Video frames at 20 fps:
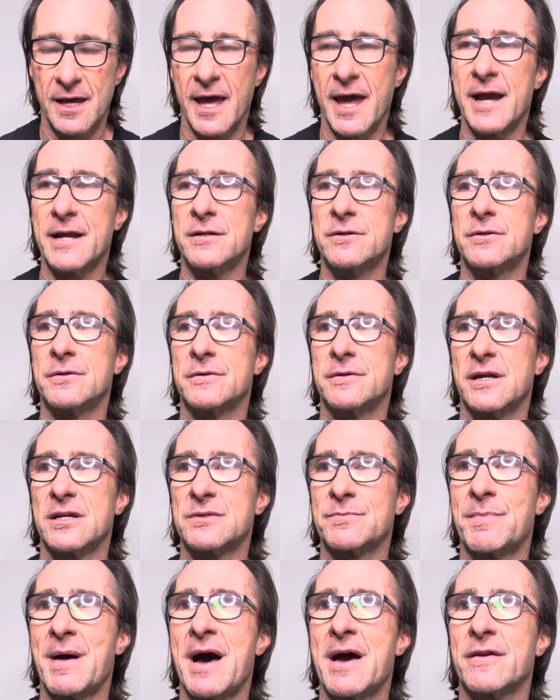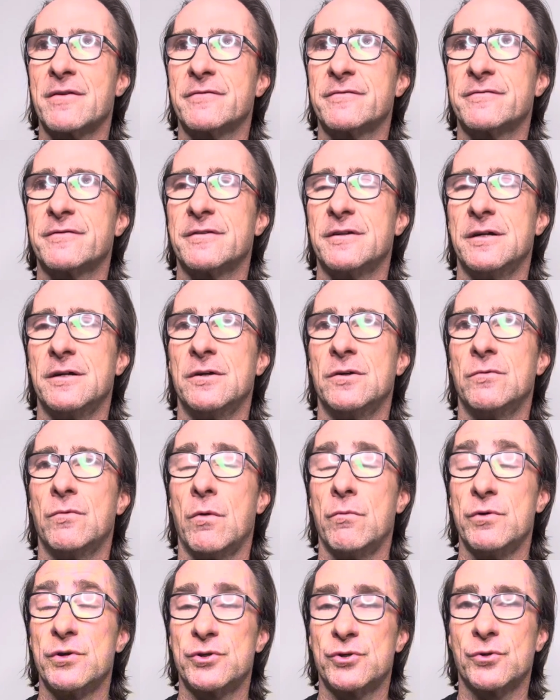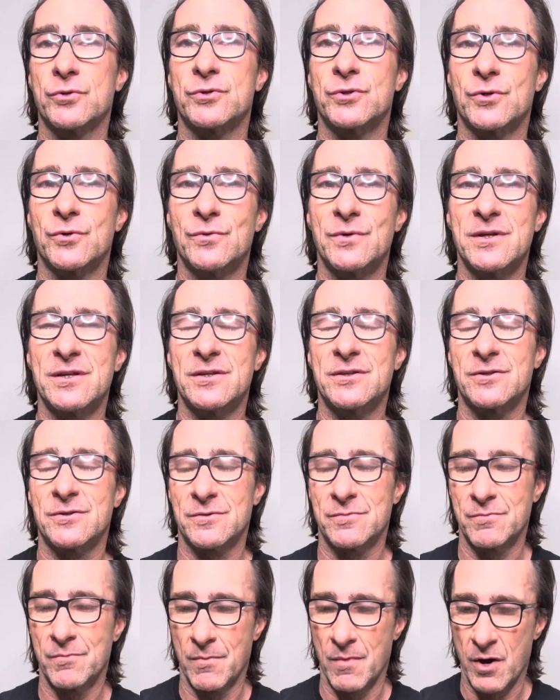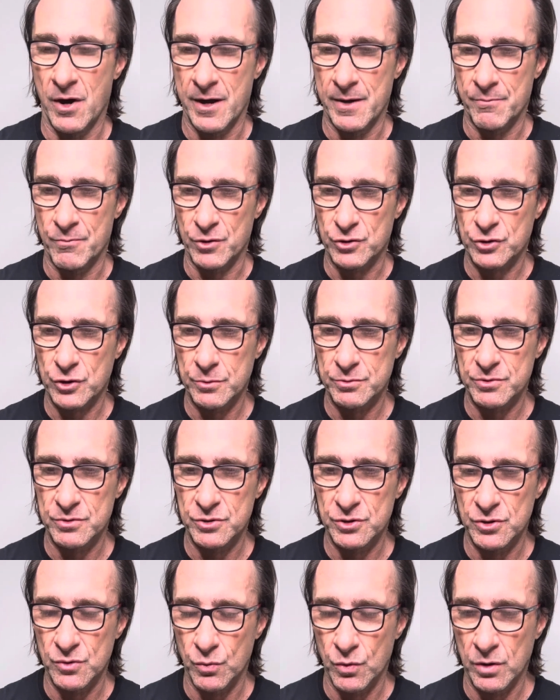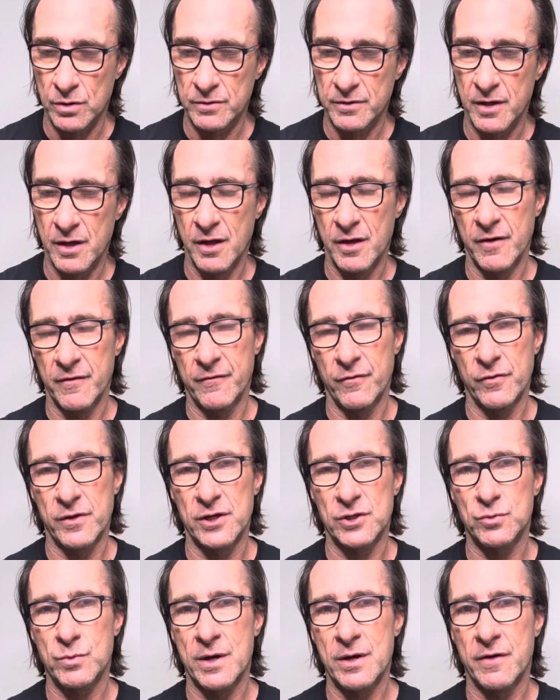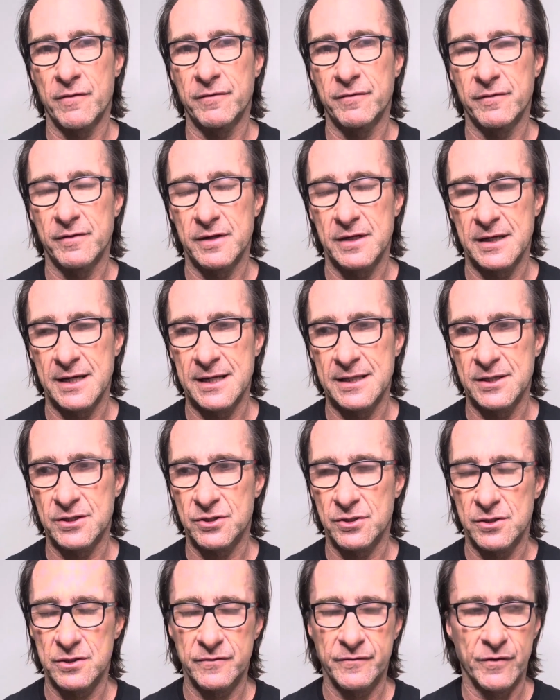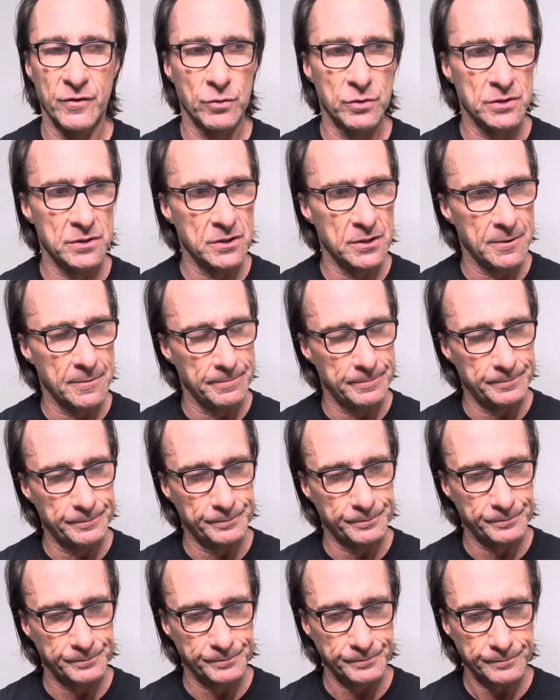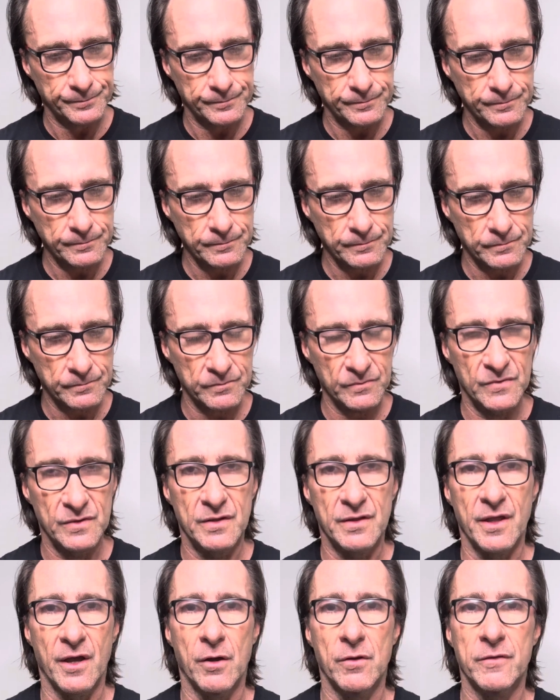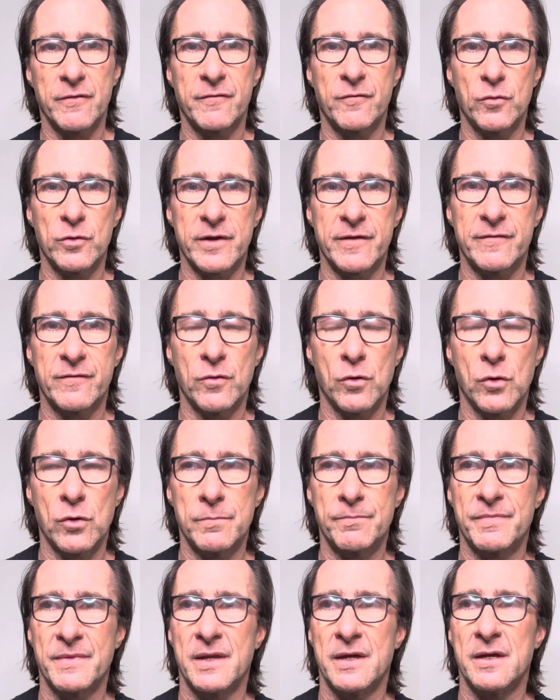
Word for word: And as part of what we should do is my prescription to the world for those one-off uh, listeners, viewers, the Health 44,